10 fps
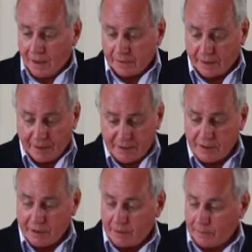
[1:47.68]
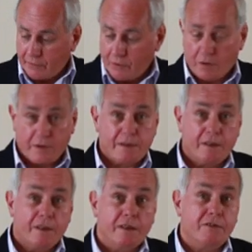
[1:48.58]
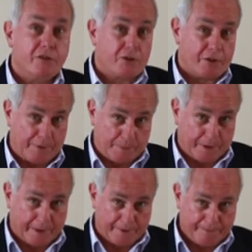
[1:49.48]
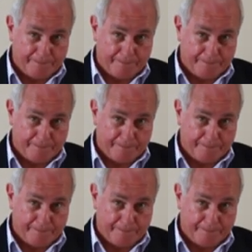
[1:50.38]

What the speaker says: The next item, of course, is a tripod.